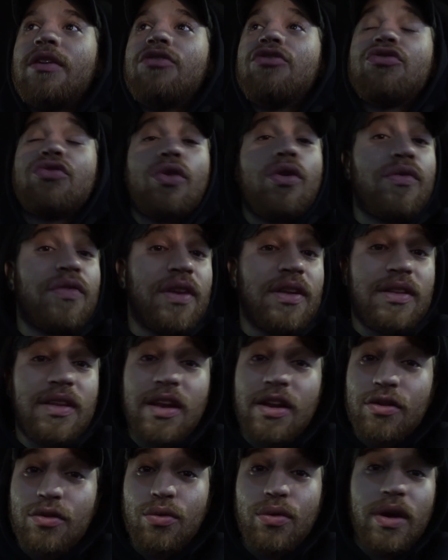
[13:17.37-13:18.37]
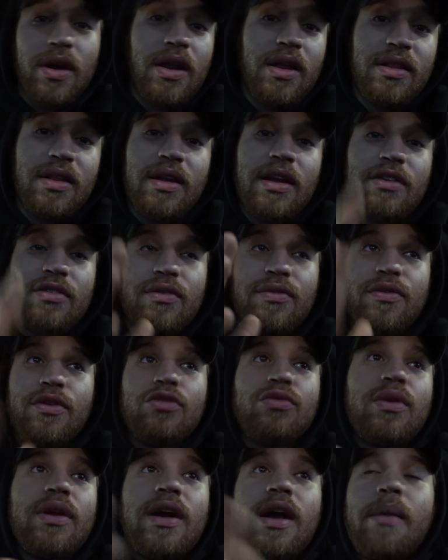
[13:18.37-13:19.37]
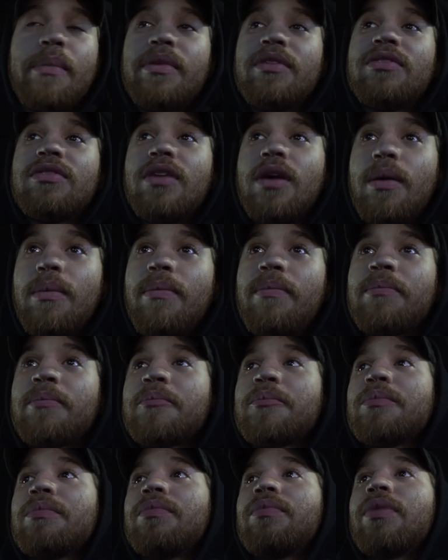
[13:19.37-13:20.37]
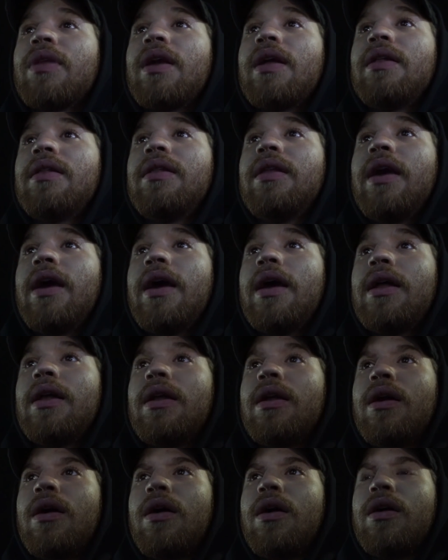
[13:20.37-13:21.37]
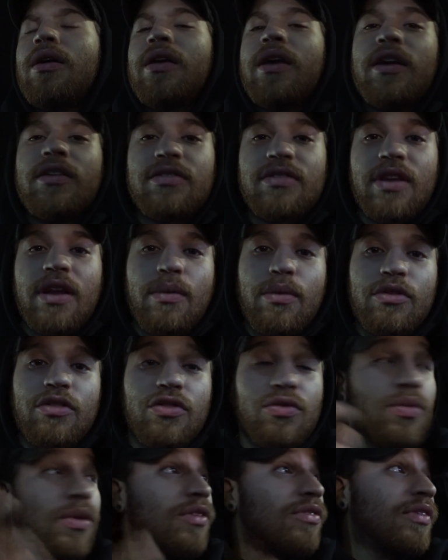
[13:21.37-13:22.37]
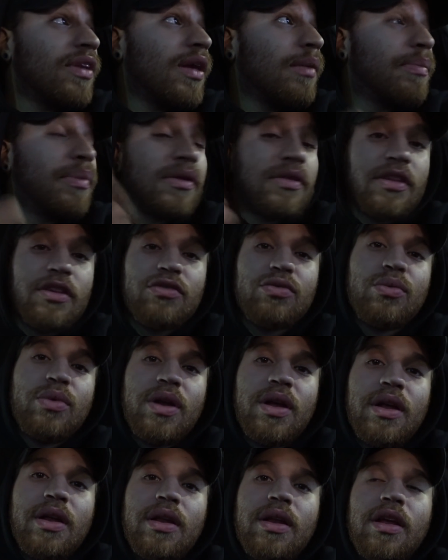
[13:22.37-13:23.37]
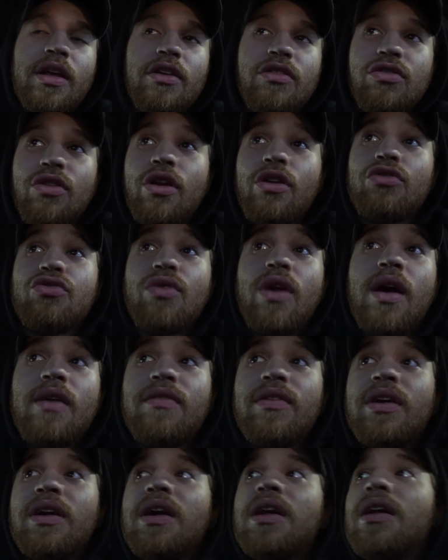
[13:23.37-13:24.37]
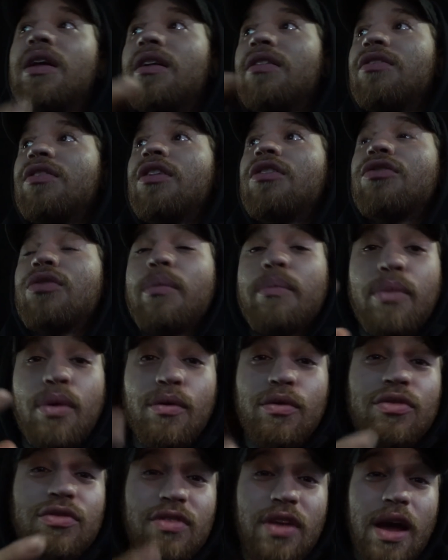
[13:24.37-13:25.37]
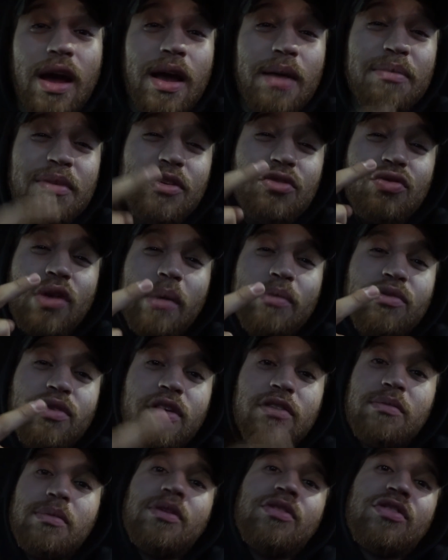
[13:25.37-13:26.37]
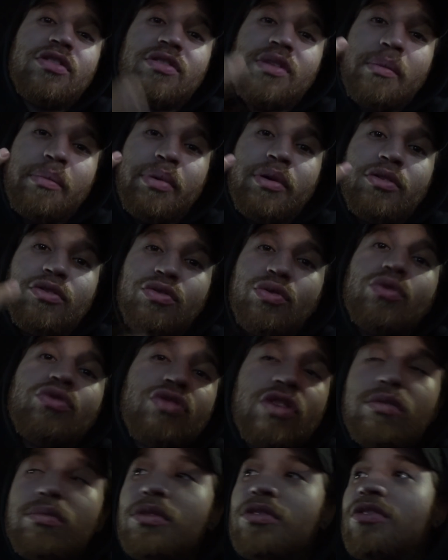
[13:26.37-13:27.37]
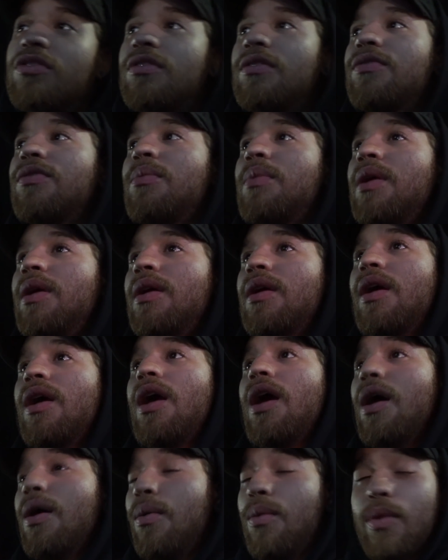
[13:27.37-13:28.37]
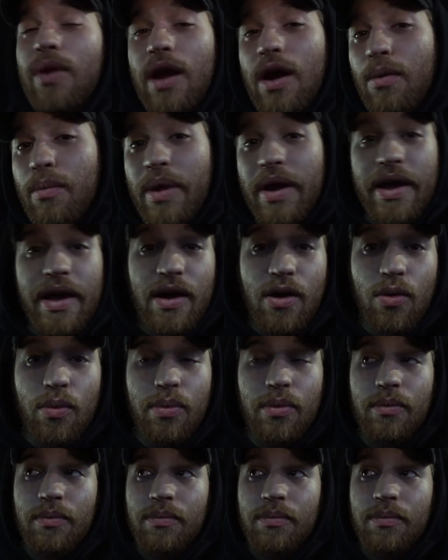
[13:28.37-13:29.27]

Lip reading: Drove it, didn't do anything. That's the first one I got messed up. Then yesterday, which is Wednesday, he put this one in, started driving, and it is good. So both times he dropped transmissions and put 2 transmissions in for me without my help.